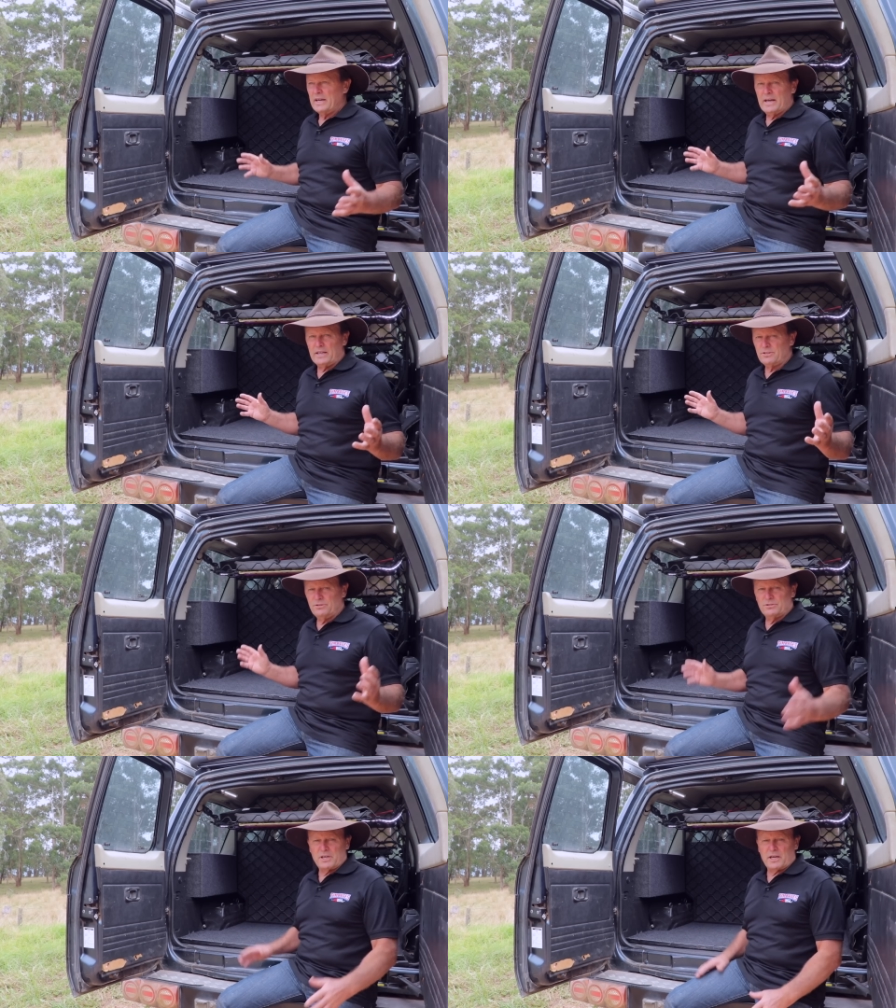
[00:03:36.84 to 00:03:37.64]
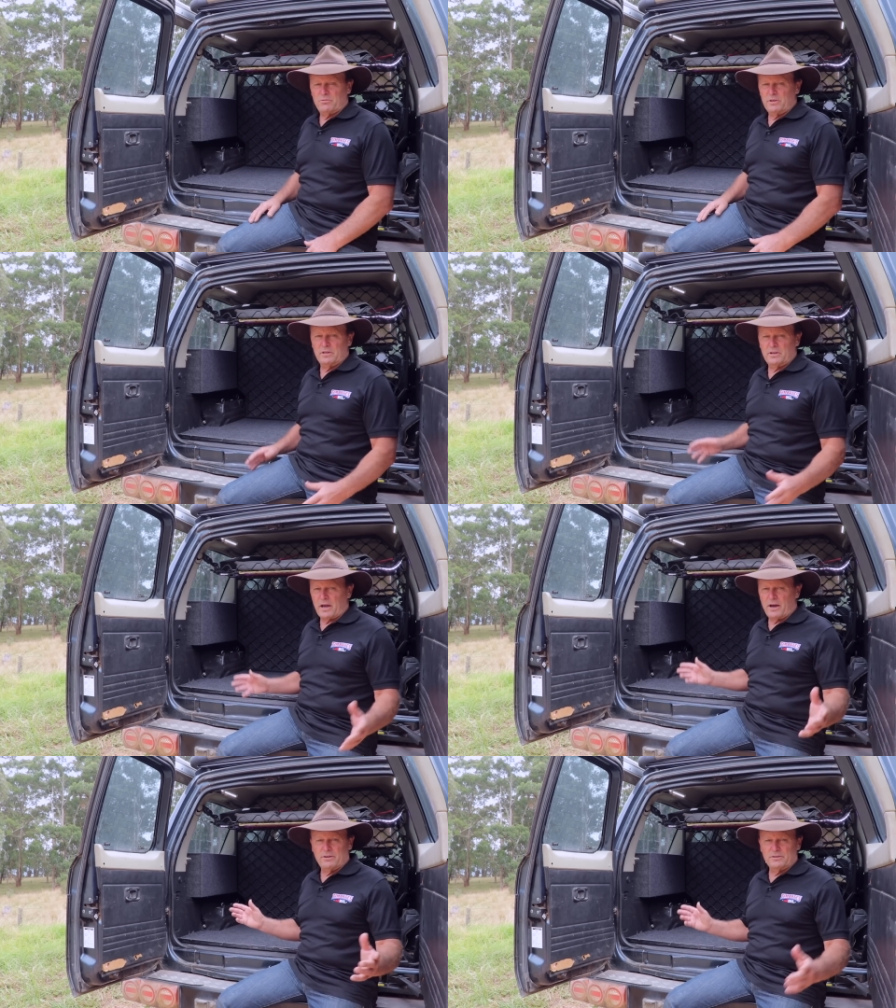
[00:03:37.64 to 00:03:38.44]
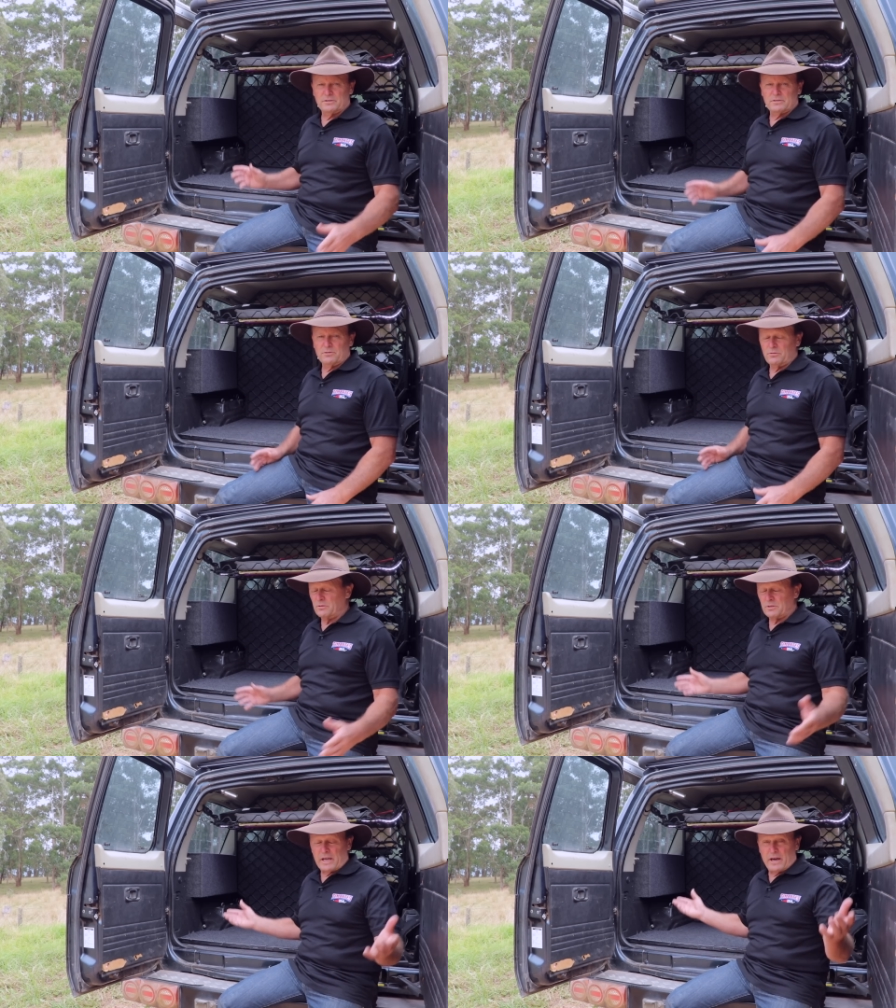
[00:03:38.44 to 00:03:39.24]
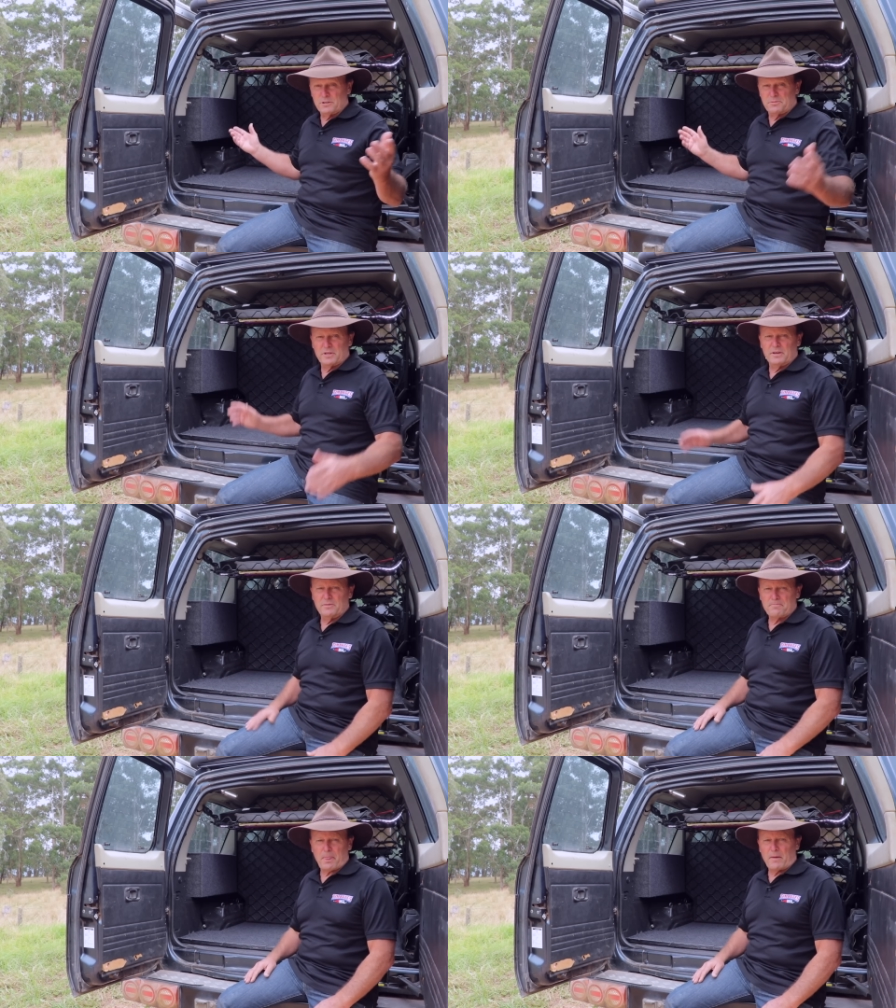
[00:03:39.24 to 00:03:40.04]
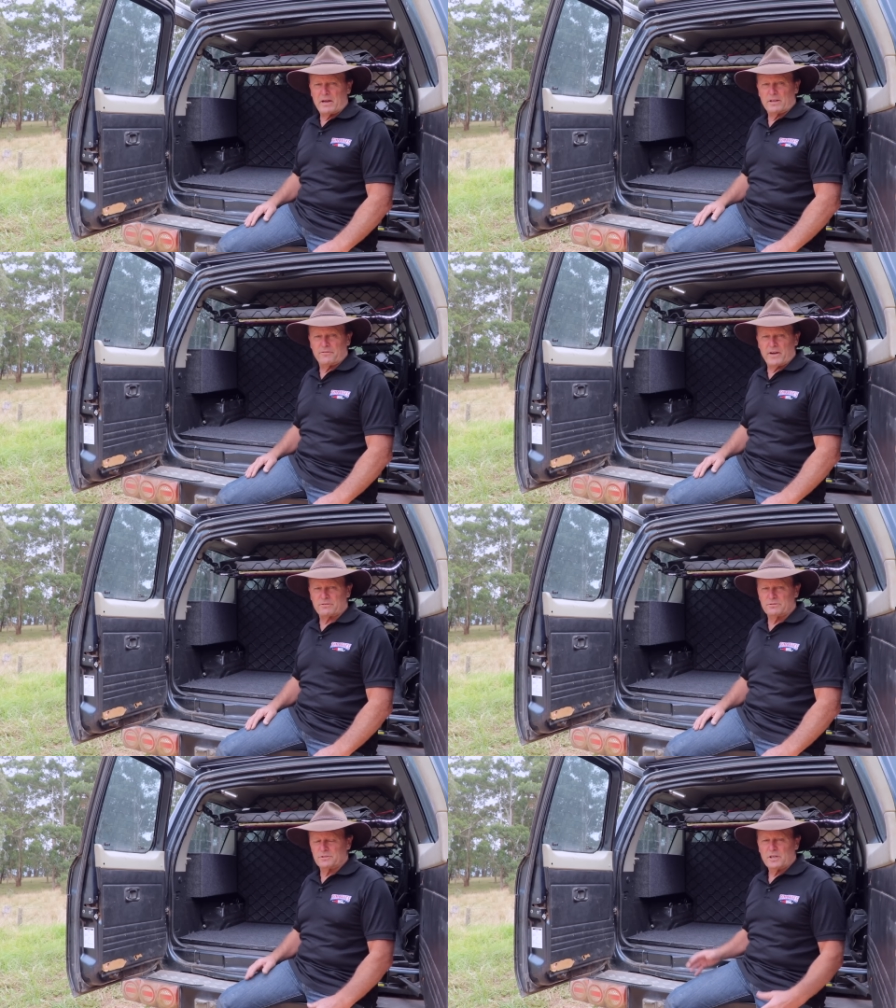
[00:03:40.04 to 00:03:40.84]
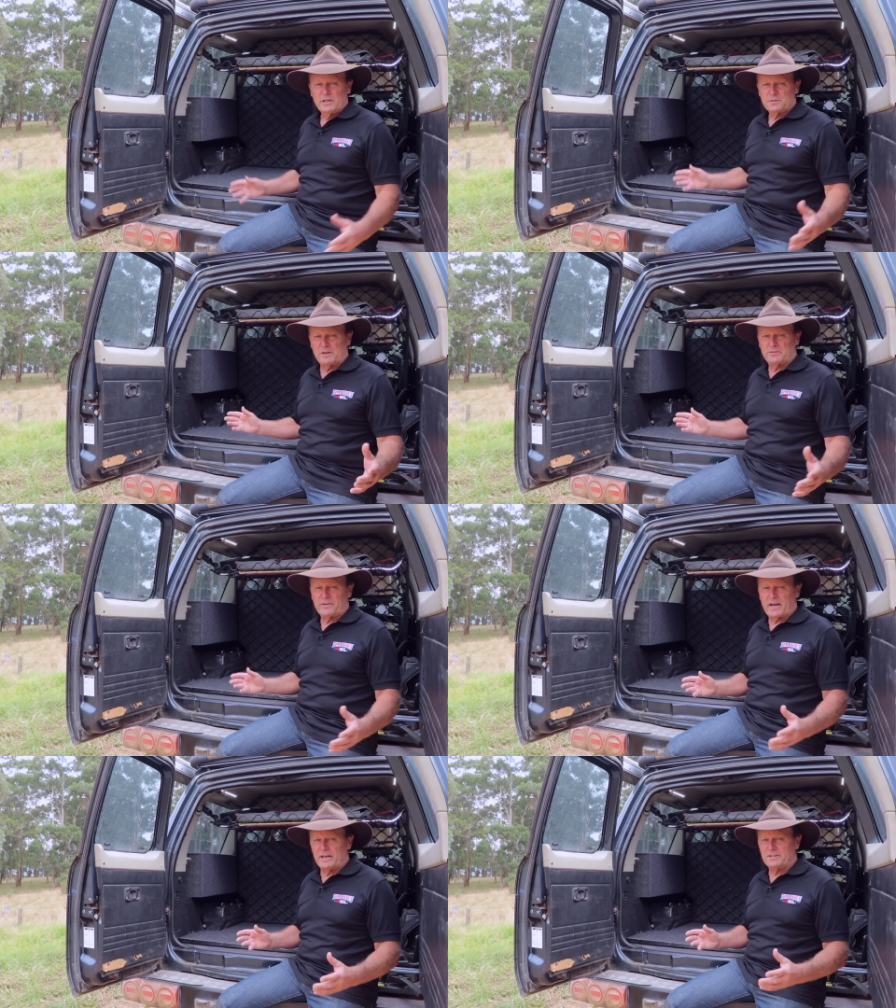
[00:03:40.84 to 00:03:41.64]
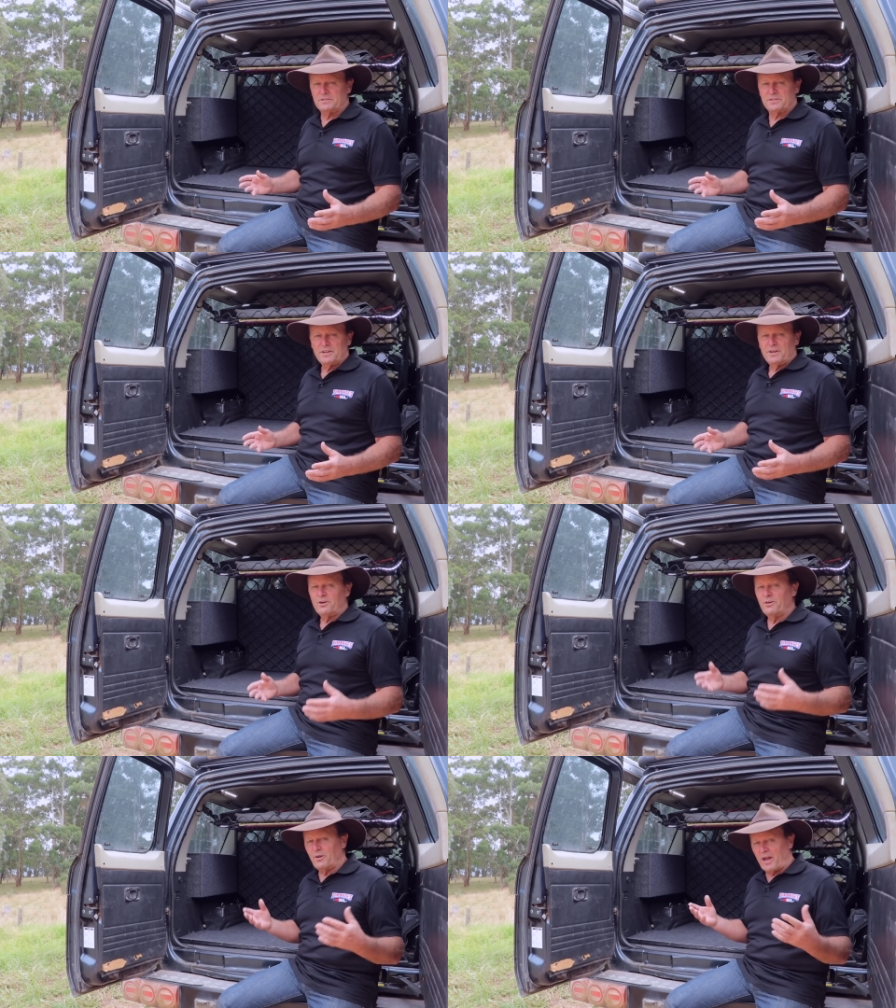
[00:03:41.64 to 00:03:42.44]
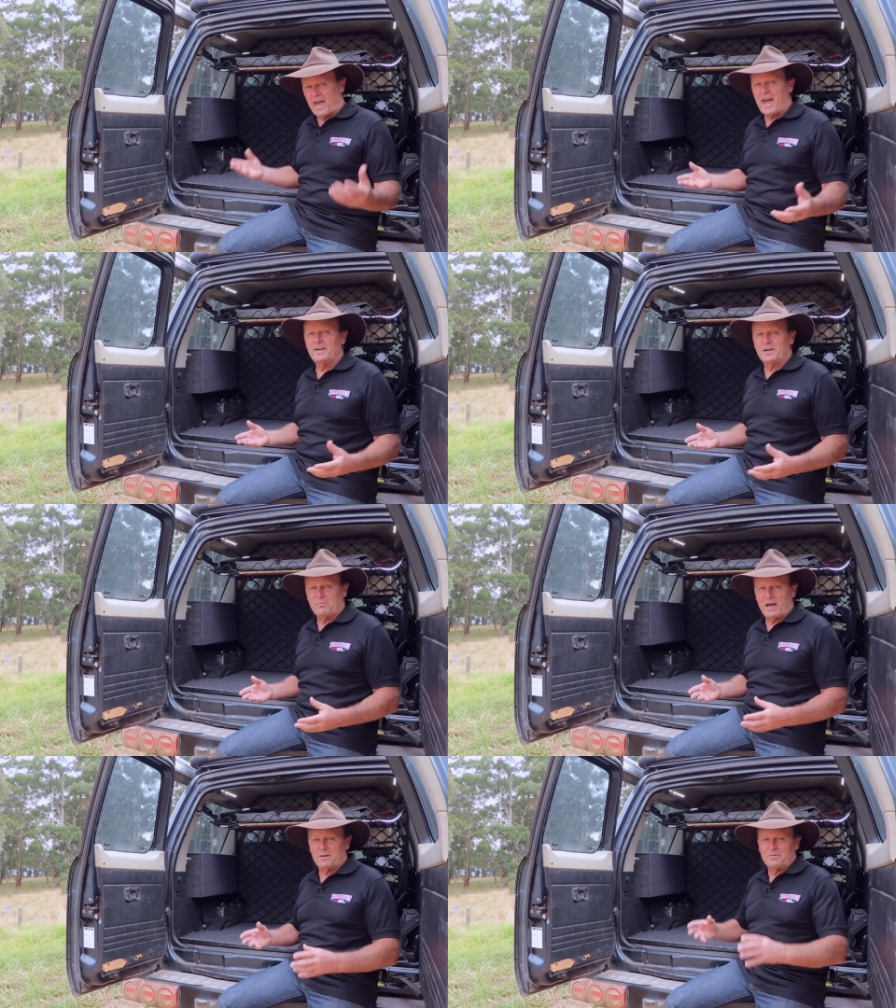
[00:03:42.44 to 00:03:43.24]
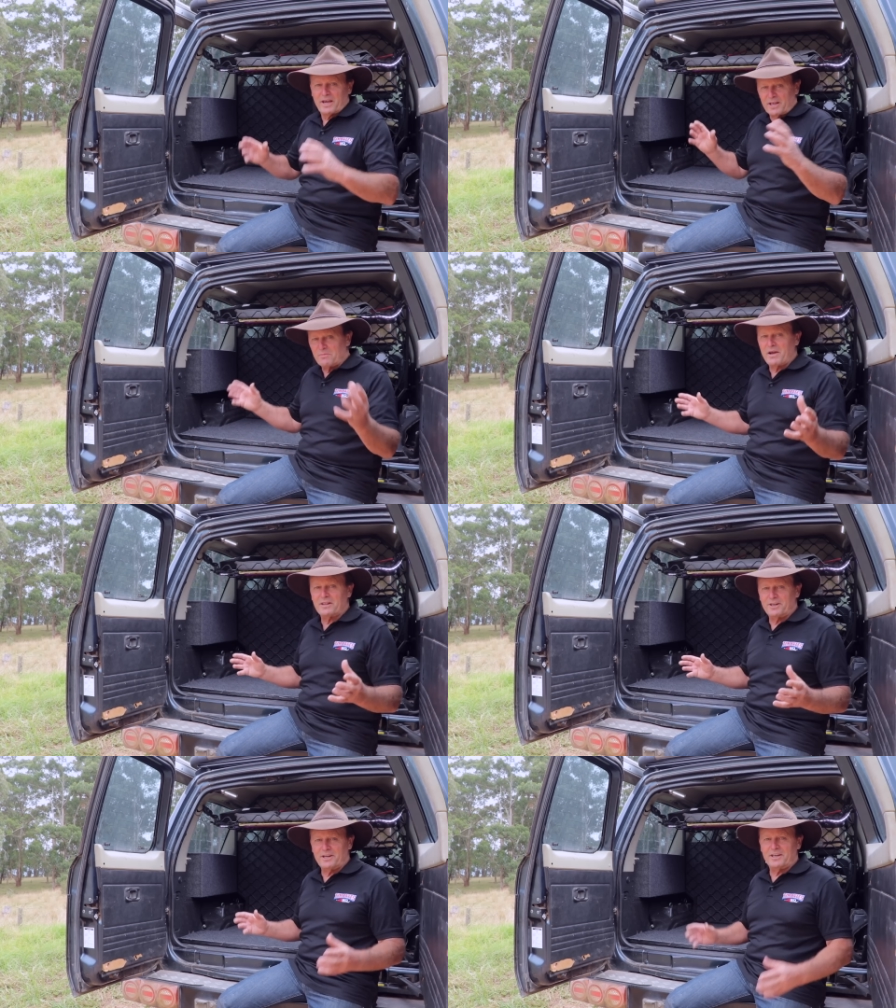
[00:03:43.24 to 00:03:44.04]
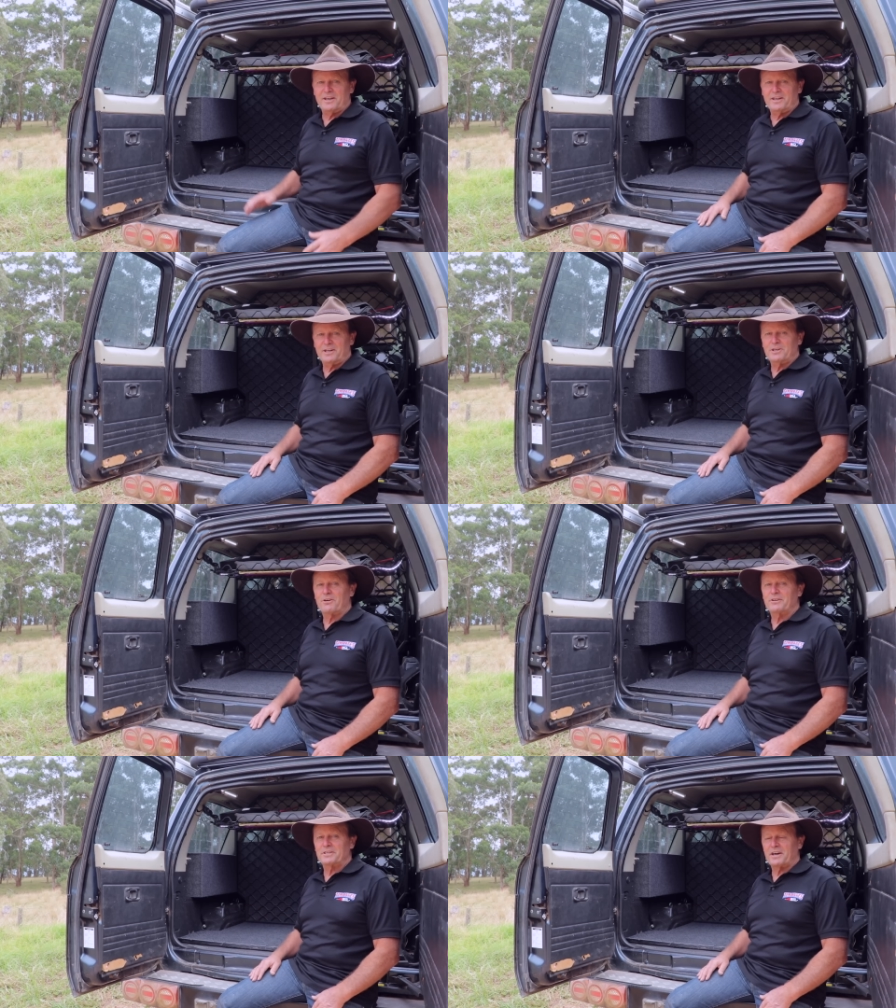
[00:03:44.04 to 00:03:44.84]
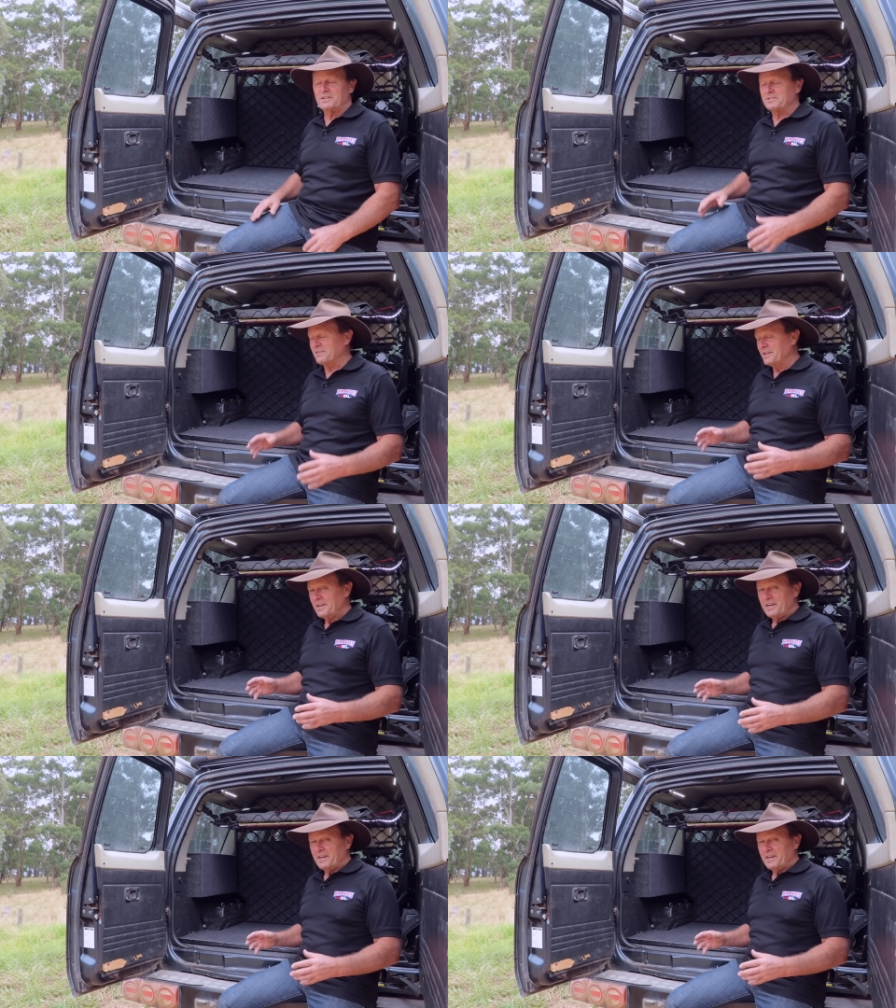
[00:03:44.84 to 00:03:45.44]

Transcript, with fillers: and do check with the owners, or not the owners, but the manufacturer's specifications on how you can mount them. Can you mount them in, in any orientation?